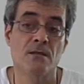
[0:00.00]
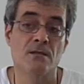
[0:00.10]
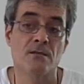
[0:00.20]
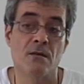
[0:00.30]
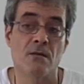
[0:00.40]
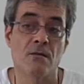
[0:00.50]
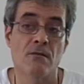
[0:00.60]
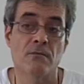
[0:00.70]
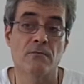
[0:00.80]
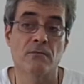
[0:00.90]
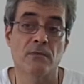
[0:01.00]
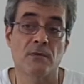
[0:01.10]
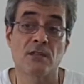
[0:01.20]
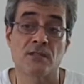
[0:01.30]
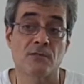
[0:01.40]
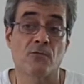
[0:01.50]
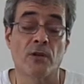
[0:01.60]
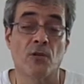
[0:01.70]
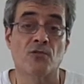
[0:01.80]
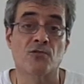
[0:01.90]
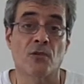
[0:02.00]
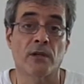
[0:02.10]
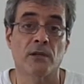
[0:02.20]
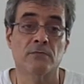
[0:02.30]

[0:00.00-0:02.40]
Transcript: So it's really good story.